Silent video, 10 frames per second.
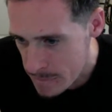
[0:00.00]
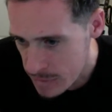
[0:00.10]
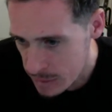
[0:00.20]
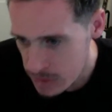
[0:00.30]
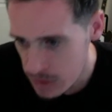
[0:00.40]

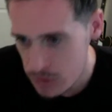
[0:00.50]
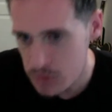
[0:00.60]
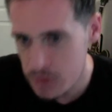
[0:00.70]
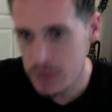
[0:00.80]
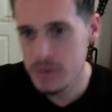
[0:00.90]
Yeah, you
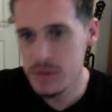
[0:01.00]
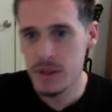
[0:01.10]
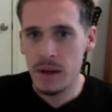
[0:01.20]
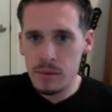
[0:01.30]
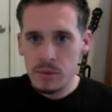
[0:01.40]
got the
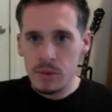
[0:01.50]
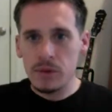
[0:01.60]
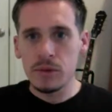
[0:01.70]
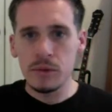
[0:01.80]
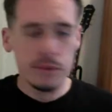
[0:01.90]
Stabwood
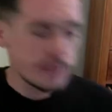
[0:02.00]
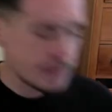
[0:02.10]
one, cool.